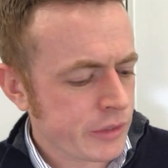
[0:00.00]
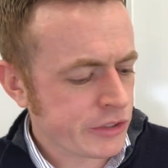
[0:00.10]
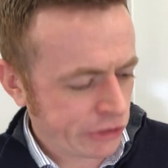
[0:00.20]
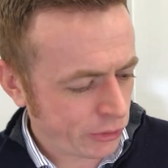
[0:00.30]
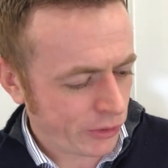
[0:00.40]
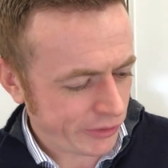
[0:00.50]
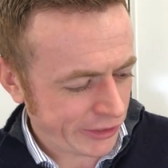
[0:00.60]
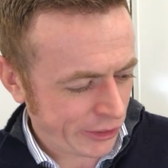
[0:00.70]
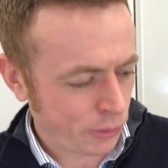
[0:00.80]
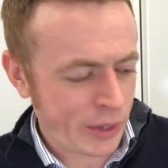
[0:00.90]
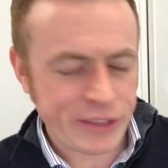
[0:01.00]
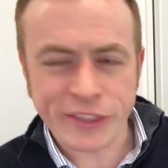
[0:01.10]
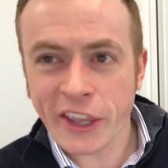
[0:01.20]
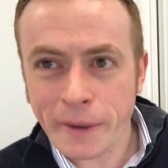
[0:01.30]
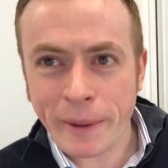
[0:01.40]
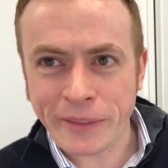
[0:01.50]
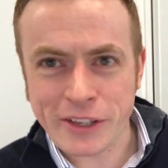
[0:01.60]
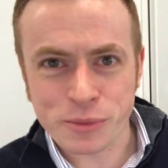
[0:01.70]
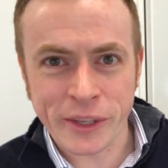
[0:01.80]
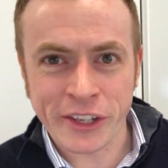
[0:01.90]
So, you know, when think about
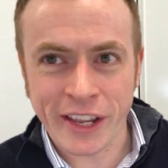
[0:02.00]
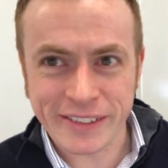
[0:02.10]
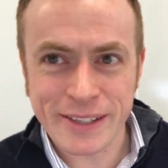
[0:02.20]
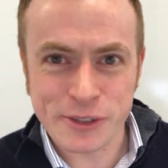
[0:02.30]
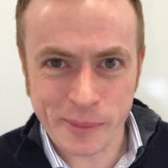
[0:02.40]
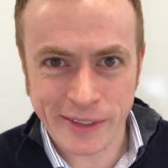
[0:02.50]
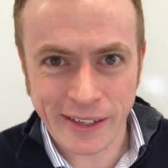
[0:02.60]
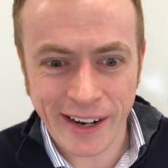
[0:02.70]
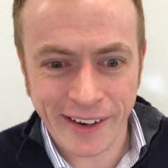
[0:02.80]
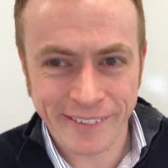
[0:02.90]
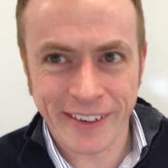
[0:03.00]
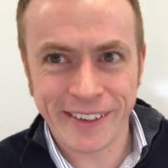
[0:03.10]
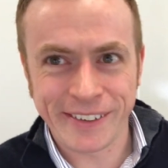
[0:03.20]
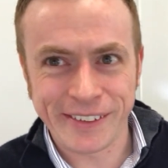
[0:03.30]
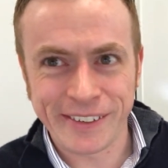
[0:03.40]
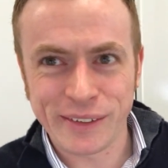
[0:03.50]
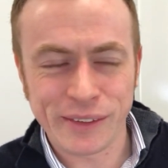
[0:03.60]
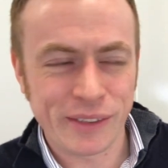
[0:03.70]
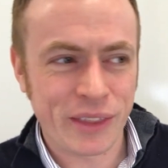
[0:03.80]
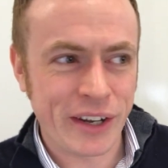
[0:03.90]
this when you're next in Tsubazeriai, right?
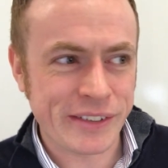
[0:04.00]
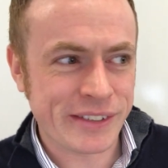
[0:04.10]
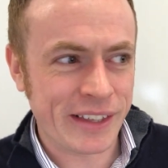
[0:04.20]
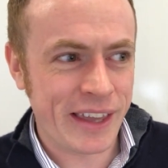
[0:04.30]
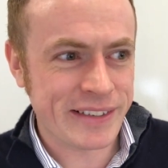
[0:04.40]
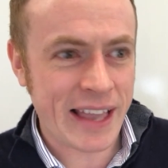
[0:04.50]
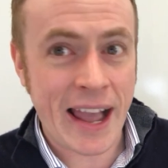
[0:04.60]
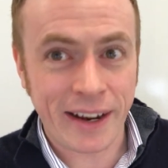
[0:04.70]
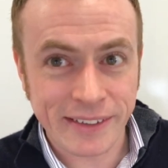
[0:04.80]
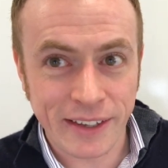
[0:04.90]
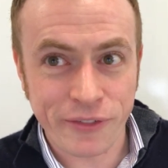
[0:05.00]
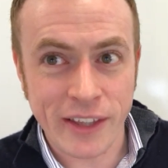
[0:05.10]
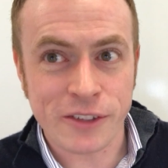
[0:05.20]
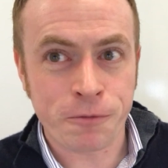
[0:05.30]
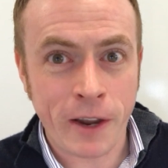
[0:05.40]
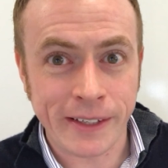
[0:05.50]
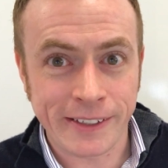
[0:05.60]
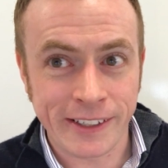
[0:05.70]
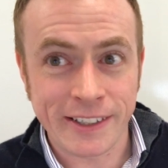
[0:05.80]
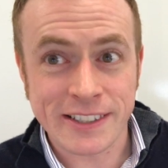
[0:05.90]
That it's active, it's
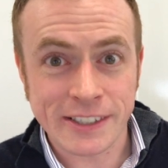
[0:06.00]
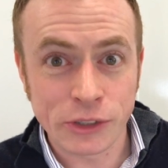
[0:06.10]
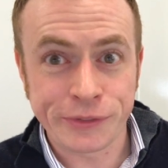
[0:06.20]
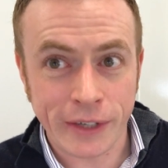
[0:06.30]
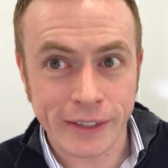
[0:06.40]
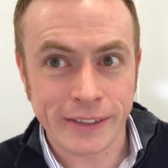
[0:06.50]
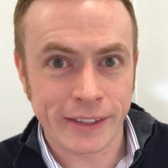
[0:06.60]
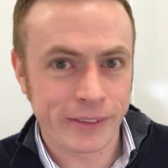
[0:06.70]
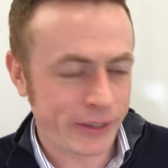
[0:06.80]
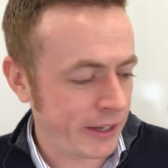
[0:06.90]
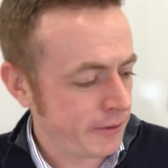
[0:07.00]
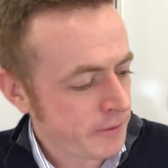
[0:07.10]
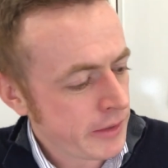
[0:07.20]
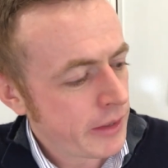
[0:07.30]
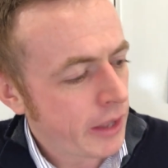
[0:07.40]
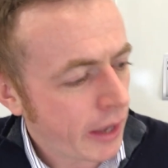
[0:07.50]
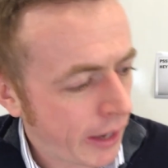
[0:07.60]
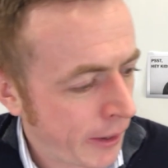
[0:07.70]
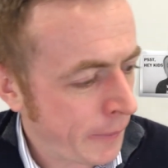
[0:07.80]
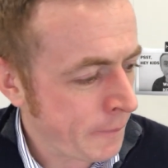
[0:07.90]
fighting, it's still fighting, okay?
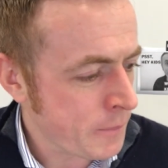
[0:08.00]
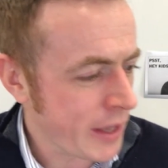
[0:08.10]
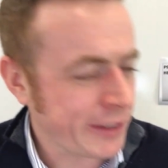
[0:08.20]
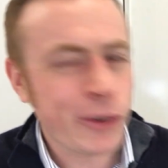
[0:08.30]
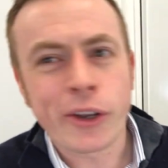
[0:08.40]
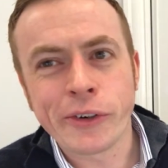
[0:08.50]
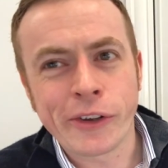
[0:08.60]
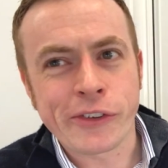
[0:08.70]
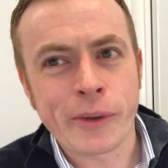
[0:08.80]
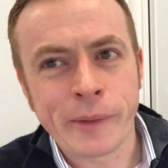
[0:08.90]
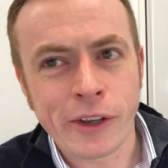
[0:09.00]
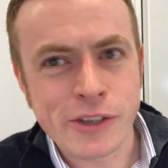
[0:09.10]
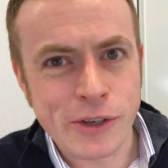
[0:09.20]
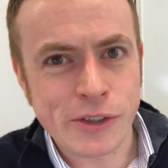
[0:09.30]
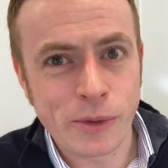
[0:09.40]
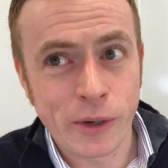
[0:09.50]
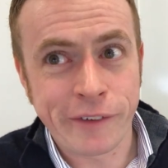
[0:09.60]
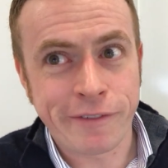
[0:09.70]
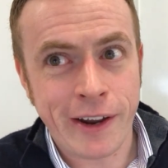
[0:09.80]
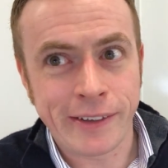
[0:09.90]
And don't go nuts on me on using the
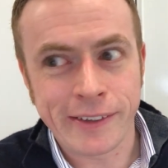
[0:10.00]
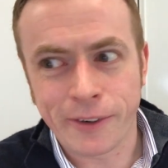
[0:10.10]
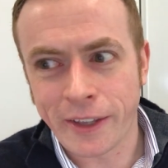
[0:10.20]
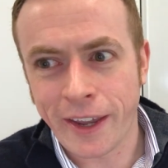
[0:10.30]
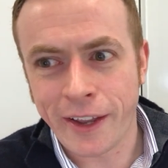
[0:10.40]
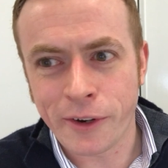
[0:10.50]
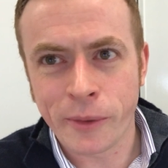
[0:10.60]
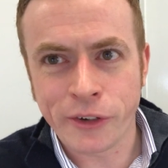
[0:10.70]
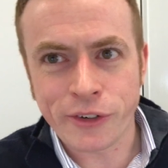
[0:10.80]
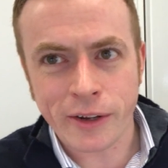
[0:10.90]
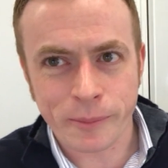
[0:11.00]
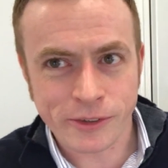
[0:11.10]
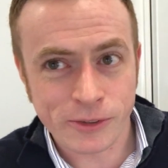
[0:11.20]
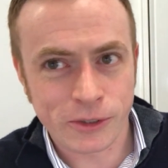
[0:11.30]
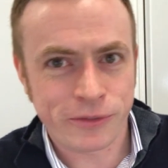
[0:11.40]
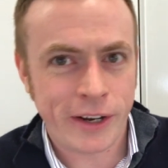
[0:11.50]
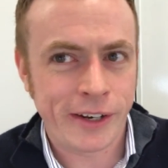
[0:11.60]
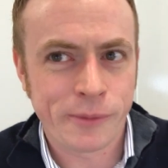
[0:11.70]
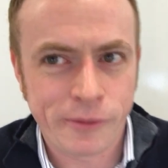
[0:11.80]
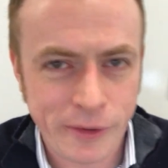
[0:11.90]
word fighting, okay? I don't want to drag up the sword
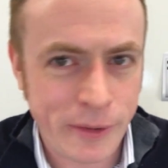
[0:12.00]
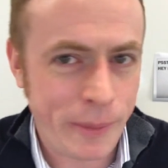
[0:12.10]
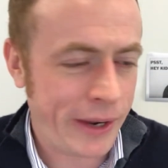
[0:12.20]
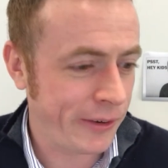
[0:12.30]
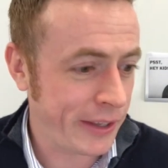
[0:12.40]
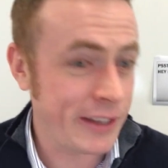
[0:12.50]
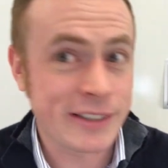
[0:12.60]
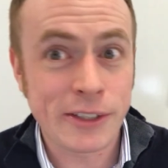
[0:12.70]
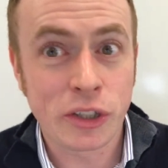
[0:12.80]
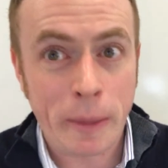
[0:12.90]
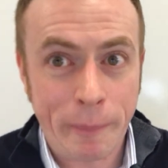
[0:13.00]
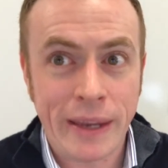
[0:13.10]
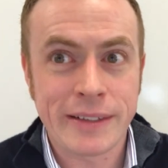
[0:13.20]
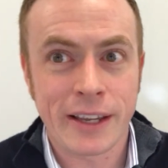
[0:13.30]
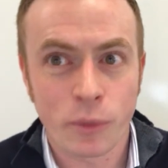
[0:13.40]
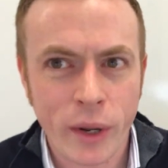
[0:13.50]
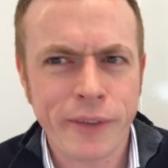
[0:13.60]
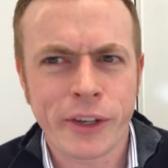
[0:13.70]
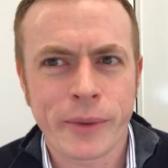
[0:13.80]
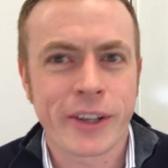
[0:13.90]
fighting debate, okay? You're still competing,
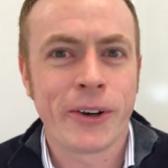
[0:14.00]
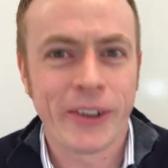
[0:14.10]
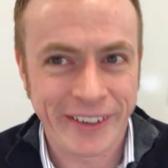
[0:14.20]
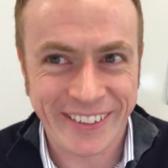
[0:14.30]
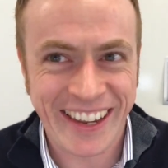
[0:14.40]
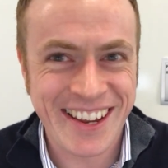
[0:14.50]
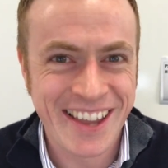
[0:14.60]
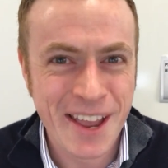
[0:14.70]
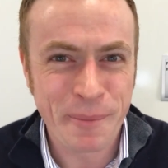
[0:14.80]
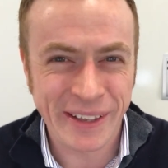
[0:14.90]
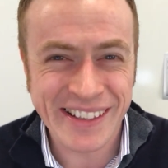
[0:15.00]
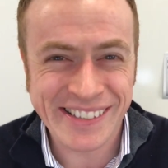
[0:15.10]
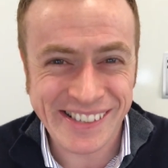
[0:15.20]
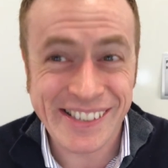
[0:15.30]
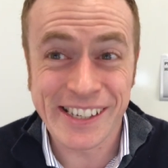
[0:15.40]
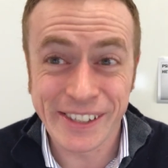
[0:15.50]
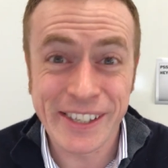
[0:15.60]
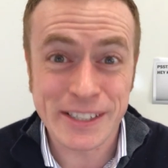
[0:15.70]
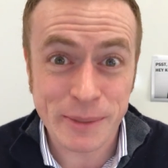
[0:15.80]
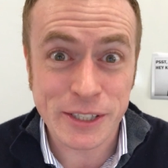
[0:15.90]
whatever you want to call it, okay? But you still
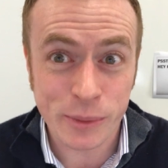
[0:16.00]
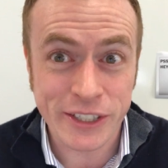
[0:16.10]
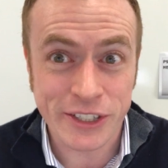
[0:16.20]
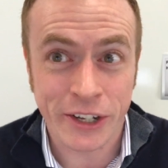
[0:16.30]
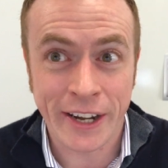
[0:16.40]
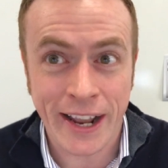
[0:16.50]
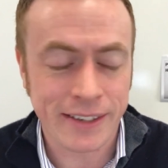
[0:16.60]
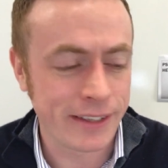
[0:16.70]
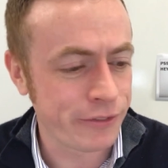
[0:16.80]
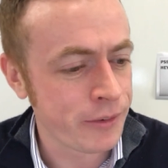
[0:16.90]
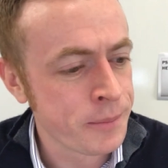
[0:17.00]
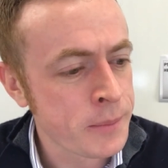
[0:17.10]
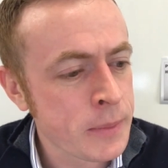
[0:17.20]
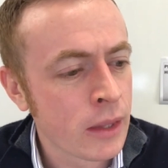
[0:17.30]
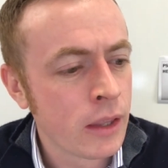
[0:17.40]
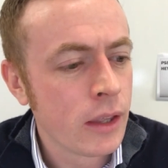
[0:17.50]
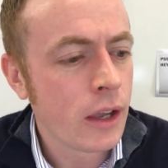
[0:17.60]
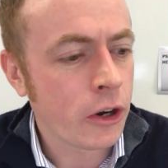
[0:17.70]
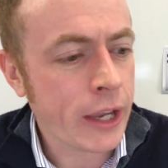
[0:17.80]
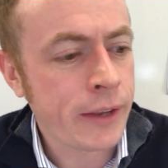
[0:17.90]
need to be switched on and active.
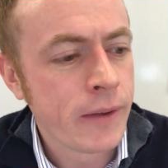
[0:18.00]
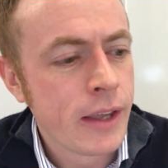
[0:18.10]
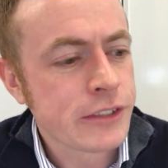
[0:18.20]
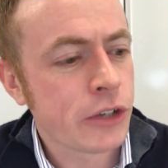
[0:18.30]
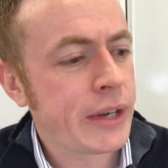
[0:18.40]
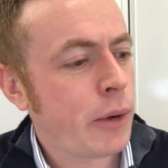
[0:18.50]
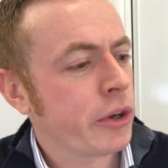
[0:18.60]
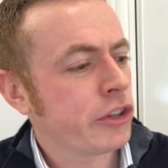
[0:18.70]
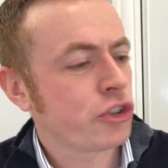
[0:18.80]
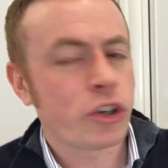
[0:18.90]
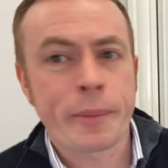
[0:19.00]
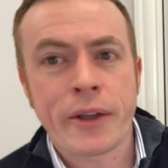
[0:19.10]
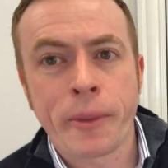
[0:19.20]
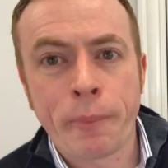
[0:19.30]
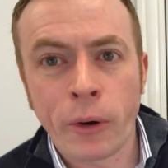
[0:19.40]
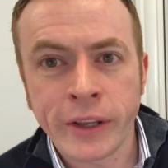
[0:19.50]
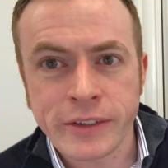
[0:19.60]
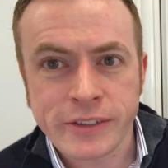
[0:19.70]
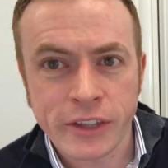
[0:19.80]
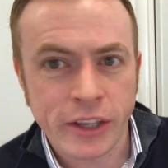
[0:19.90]
Okay, so now we're going to talk about the
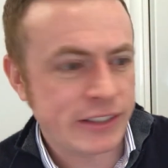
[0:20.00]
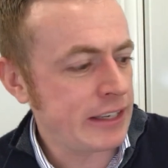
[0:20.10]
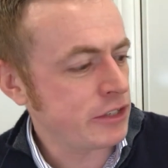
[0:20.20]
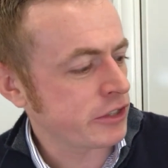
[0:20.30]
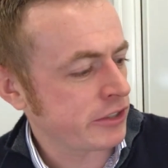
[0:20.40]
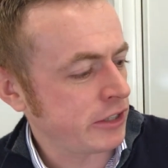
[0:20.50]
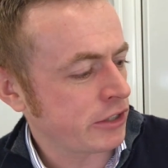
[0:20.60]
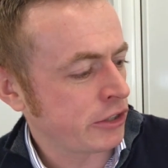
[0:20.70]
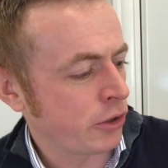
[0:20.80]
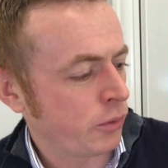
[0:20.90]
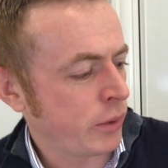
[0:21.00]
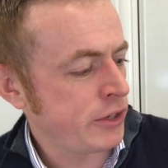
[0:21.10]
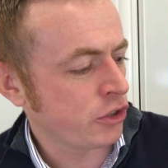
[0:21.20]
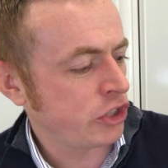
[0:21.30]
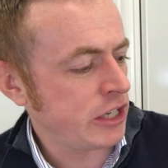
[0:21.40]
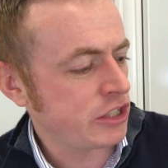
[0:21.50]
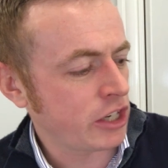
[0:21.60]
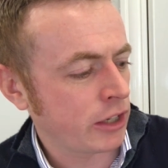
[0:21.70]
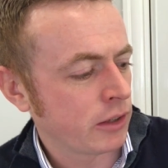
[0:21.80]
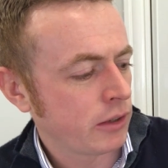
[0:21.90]
points that teachers need to know when you're
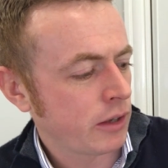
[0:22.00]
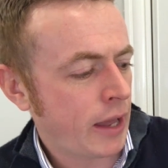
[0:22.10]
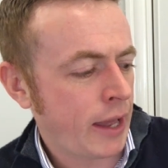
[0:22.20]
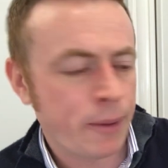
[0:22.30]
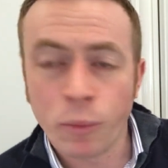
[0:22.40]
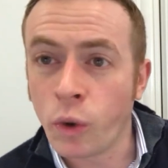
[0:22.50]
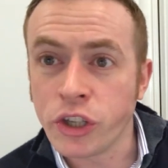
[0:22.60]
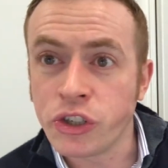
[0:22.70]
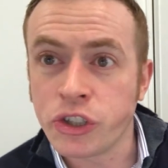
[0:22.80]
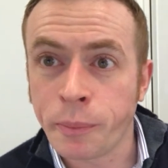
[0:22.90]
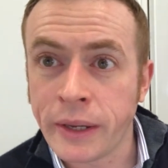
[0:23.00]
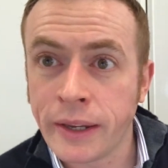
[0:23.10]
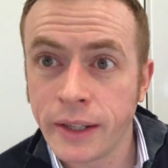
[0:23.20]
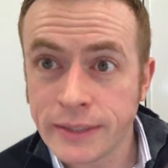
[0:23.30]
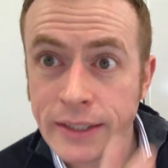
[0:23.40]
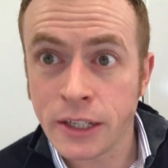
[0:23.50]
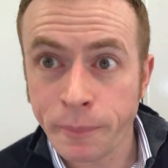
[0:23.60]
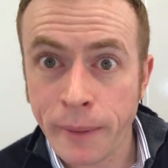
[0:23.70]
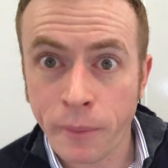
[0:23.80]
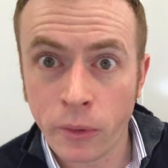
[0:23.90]
teaching what you should be teaching
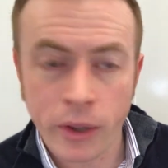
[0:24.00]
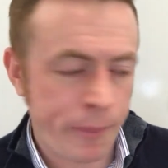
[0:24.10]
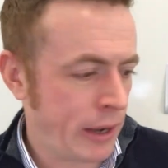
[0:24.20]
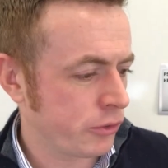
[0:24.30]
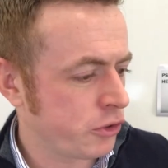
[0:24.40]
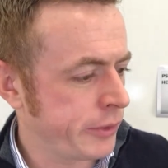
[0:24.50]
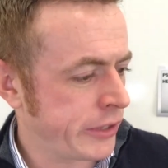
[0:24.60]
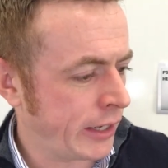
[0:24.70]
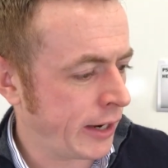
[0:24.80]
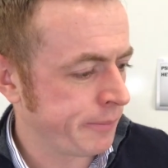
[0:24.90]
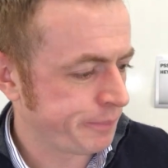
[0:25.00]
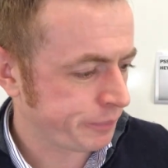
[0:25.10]
people about Tsubazeriai.